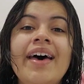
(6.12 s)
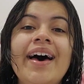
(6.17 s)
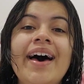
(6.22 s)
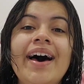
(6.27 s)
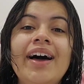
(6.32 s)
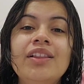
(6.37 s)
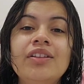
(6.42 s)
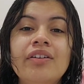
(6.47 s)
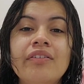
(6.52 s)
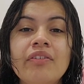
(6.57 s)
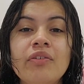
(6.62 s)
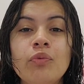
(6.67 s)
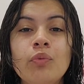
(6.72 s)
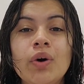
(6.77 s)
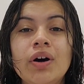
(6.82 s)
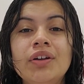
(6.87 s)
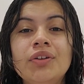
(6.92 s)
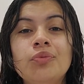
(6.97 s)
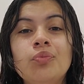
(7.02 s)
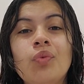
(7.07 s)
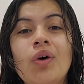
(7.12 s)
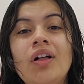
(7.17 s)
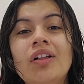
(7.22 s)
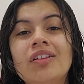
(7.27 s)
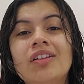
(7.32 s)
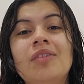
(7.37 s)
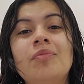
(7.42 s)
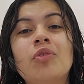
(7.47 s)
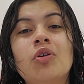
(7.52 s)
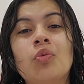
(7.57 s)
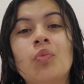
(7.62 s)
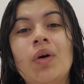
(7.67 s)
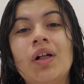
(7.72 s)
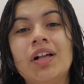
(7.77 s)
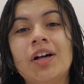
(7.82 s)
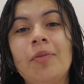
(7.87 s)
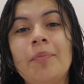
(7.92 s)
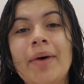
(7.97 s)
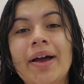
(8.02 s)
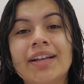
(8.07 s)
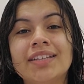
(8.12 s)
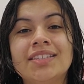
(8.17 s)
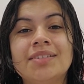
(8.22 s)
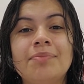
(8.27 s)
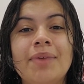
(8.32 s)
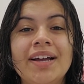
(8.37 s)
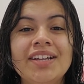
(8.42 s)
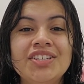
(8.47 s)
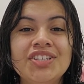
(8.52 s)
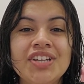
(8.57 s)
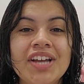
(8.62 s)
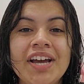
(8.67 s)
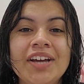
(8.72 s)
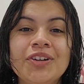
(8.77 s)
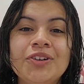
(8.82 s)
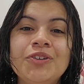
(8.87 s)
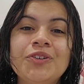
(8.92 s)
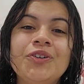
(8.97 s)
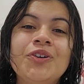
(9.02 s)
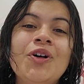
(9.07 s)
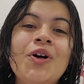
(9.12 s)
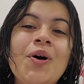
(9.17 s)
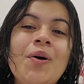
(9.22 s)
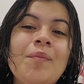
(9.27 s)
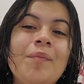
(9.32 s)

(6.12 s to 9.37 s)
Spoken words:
Hello everyone, welcome back to my channel.